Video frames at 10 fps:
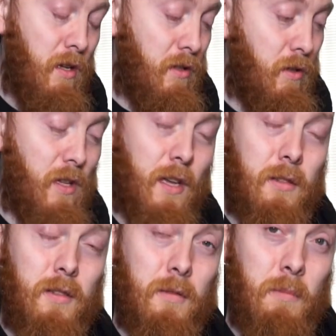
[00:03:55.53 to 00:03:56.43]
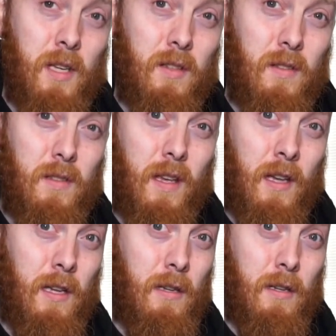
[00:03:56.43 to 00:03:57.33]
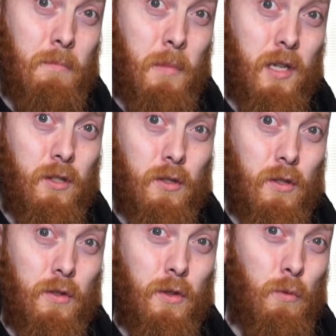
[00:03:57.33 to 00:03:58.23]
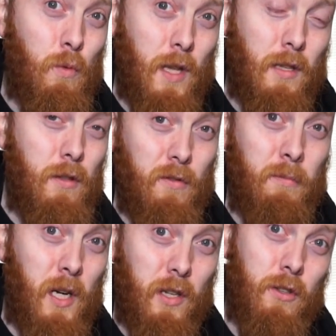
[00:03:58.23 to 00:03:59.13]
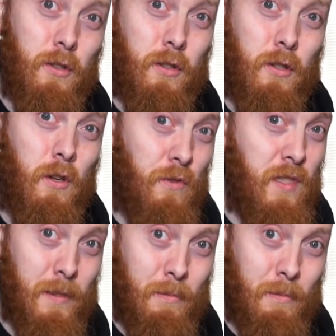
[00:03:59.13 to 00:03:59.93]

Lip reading: So that makes A minor the relative minor of C